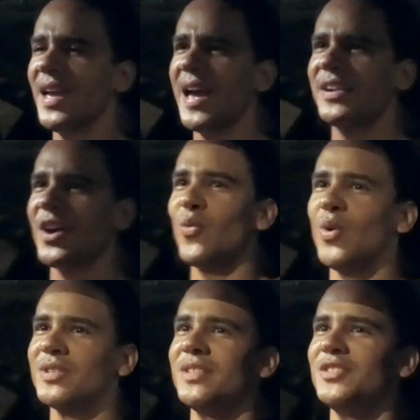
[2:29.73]
and I
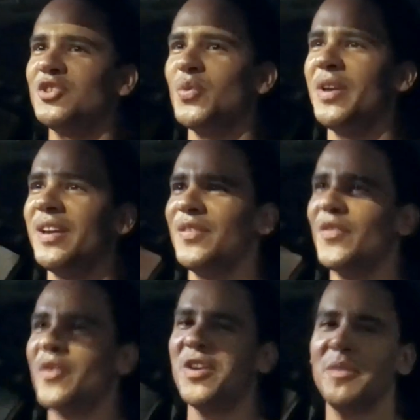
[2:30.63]
wasn't doing
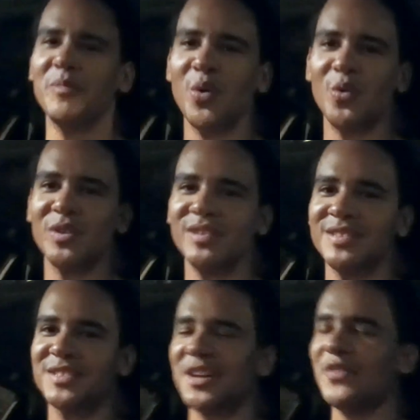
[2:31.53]
very important
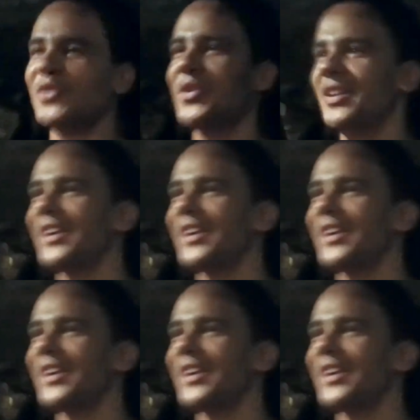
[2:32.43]
stuff on it.